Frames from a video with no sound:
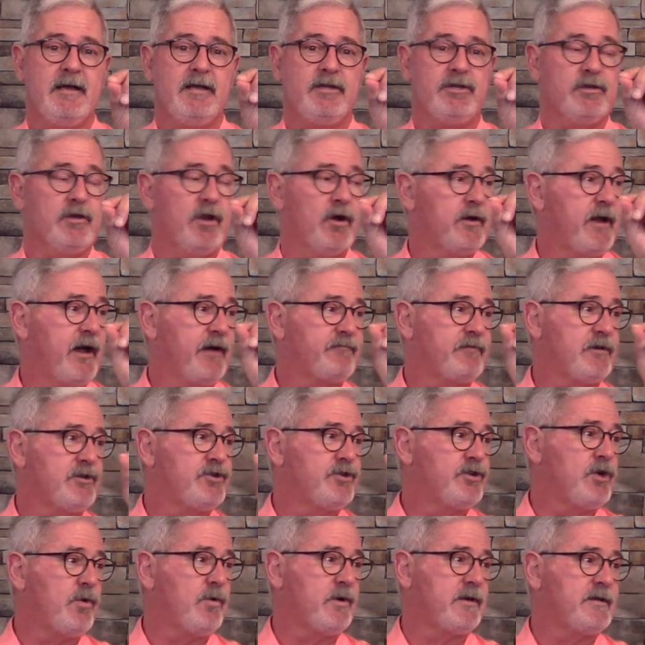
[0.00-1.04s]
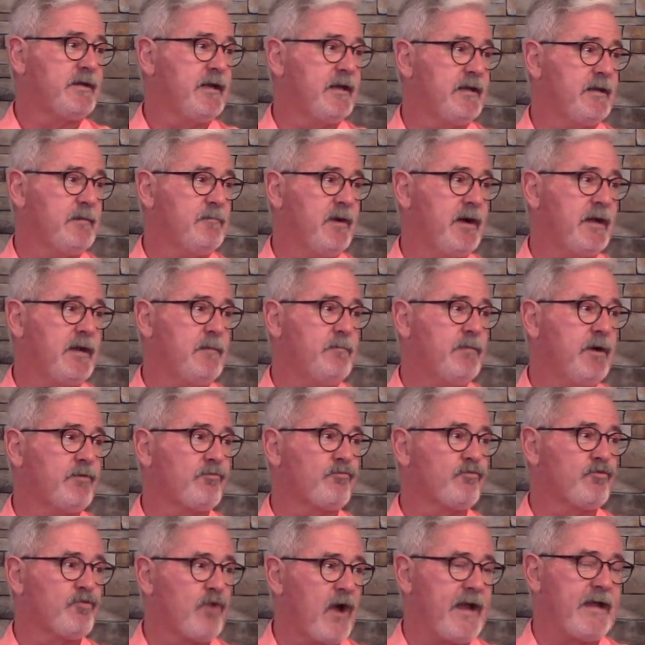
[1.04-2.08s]
You don't have to show it to anybody, but
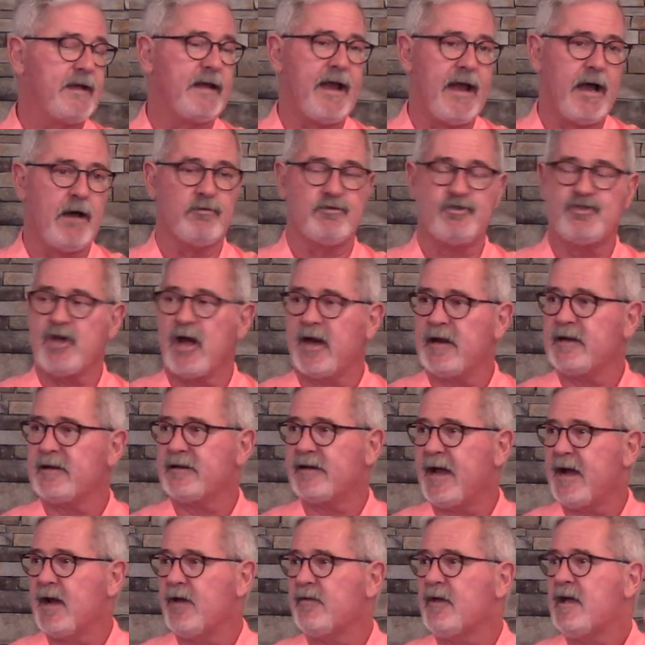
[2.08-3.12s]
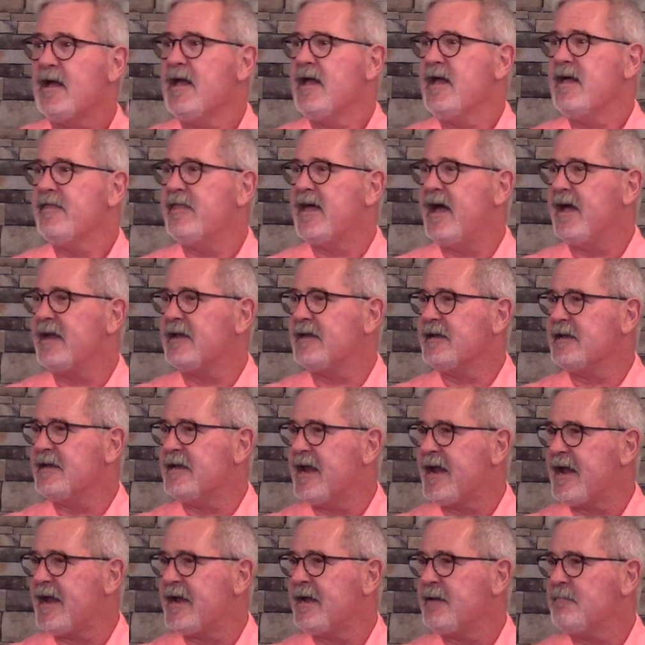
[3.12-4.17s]
right now, jot it down. That
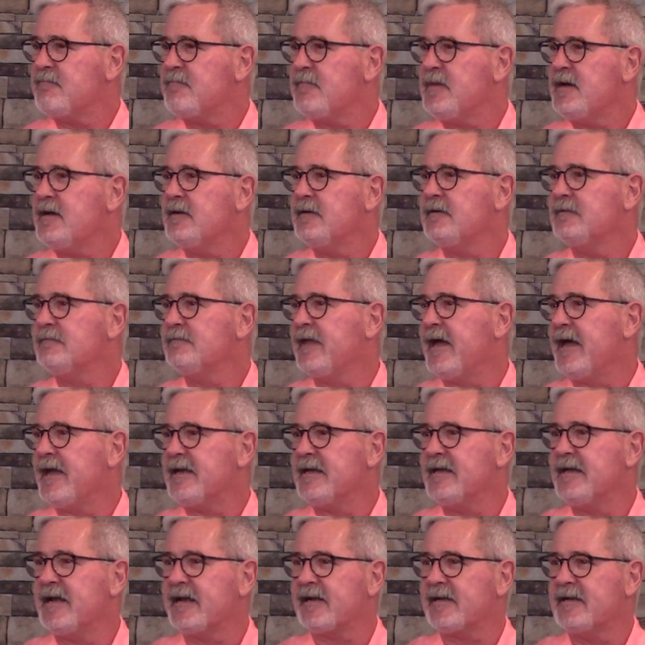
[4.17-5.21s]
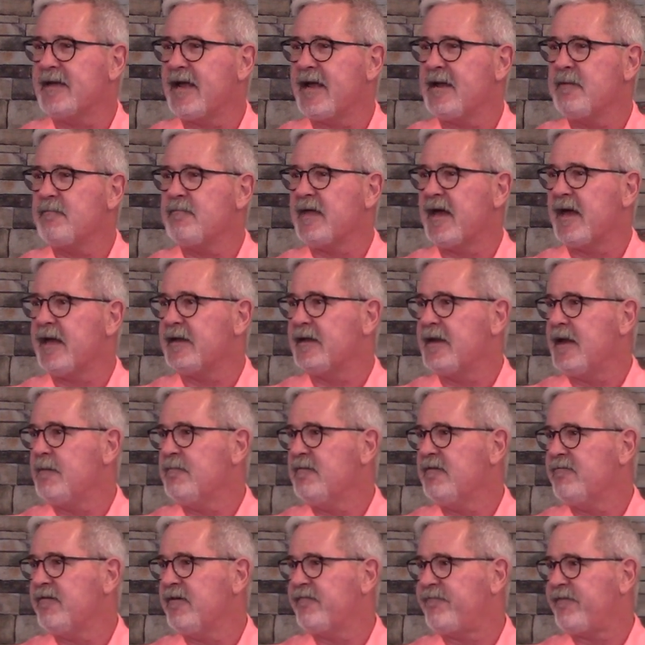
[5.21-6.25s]
name, that nickname, that
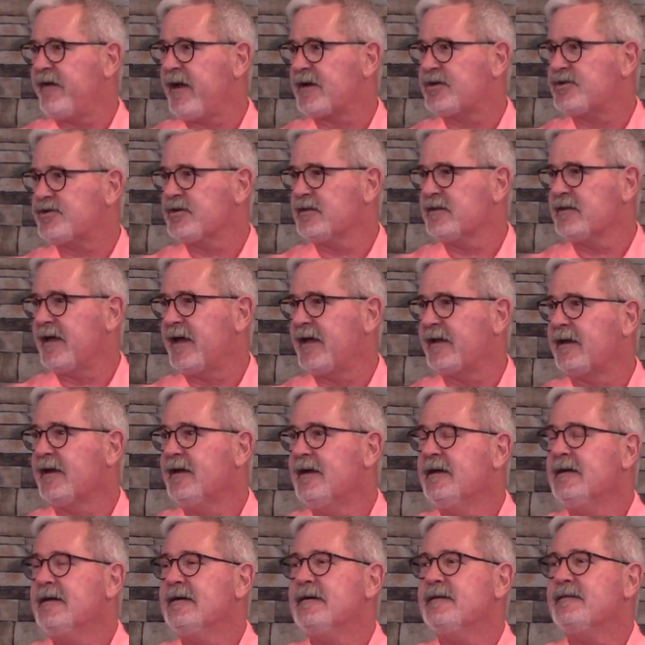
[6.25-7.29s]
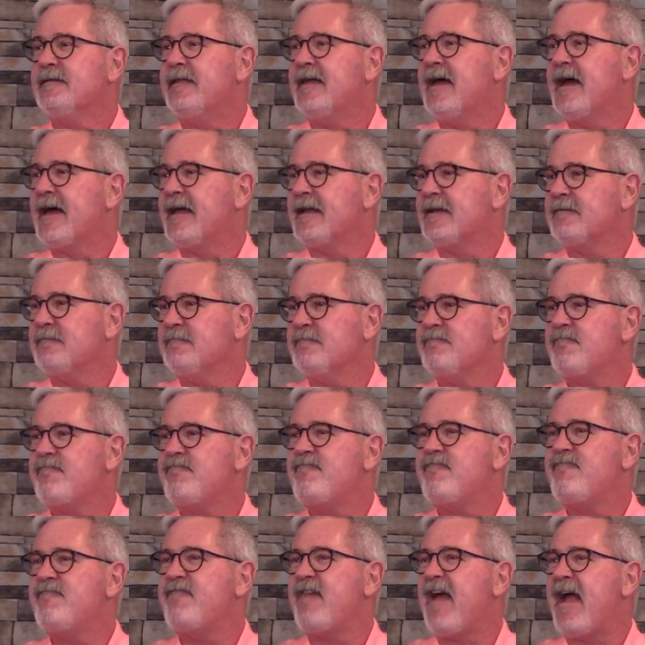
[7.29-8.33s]
name of affection, that
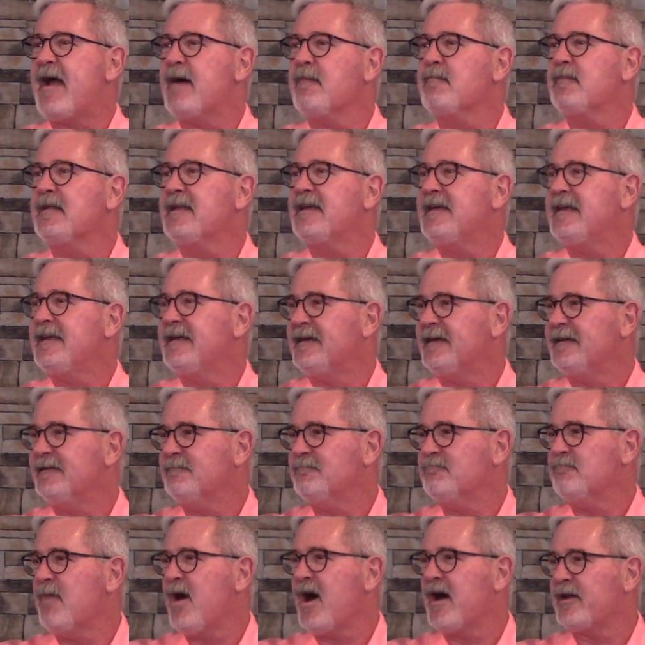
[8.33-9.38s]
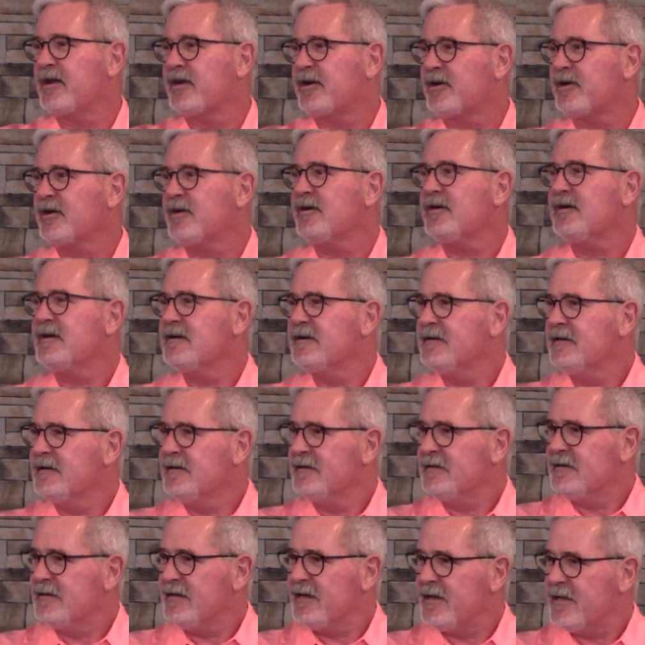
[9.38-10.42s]
family moniker
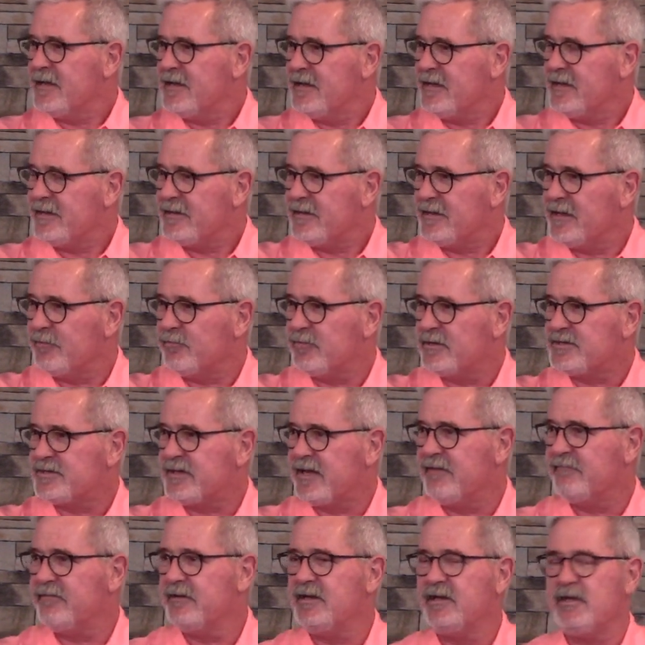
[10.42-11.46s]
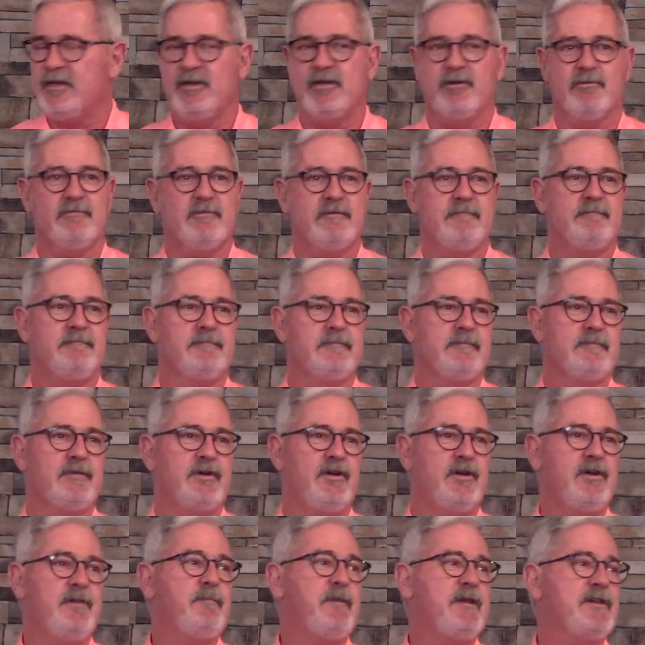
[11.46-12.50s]
that was given to you.
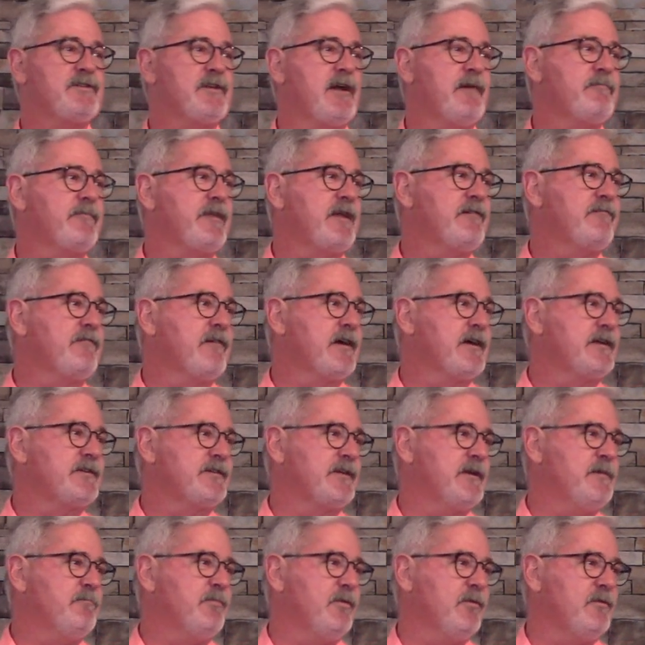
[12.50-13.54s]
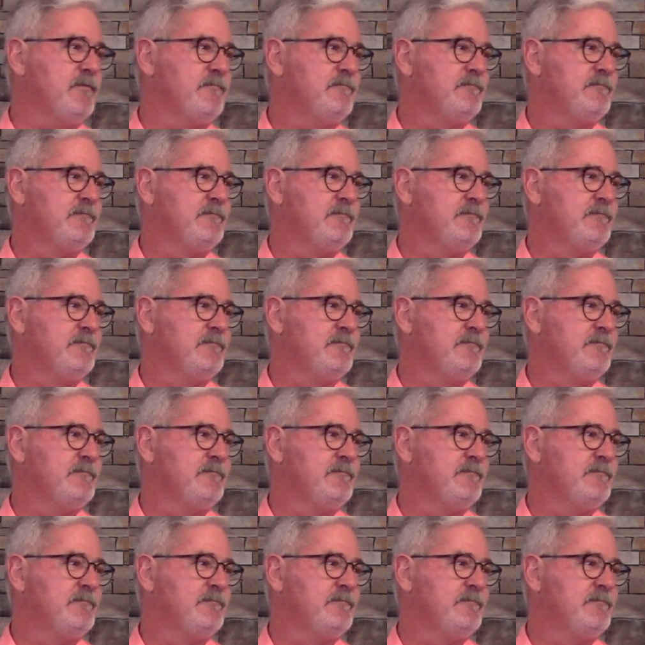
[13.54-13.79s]
Could be something very simple.